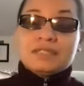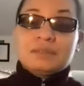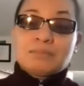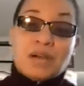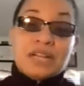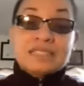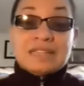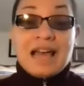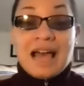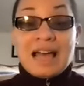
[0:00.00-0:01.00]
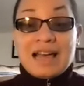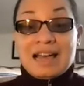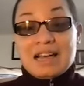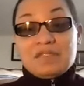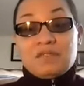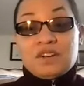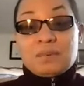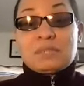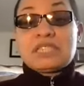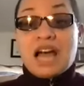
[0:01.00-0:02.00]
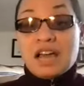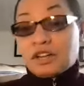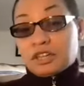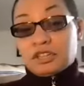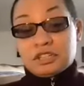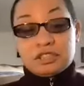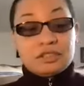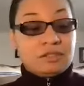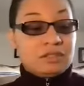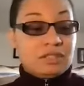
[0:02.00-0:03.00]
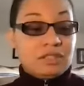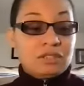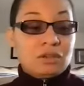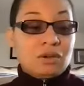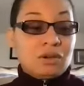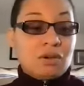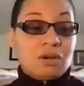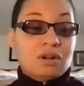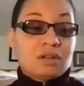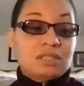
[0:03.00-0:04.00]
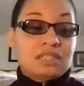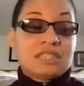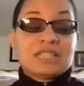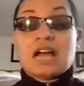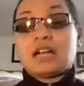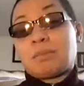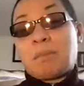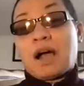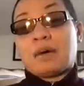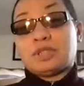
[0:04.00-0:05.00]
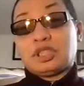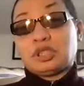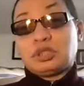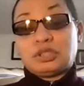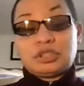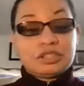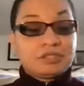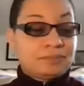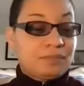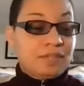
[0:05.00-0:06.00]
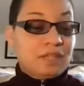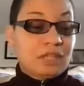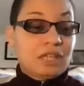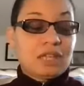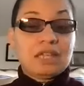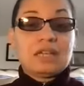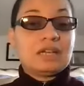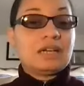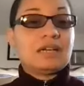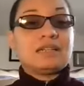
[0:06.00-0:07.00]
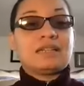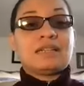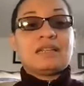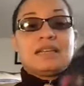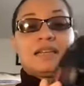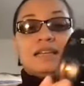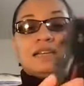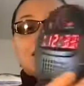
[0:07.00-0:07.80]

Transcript: products that I have from Sonic Alert is called the Sonic Bomb Junior, and it